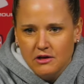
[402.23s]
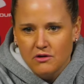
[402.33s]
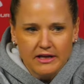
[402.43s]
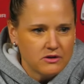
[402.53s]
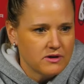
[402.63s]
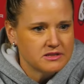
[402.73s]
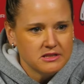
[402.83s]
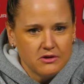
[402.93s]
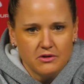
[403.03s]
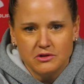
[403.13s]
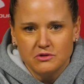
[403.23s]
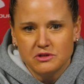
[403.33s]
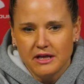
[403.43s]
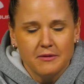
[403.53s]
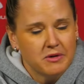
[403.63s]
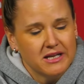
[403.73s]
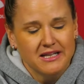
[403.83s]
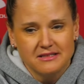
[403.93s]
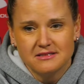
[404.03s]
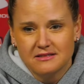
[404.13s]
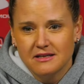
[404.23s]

like USC, UCLA, but it is.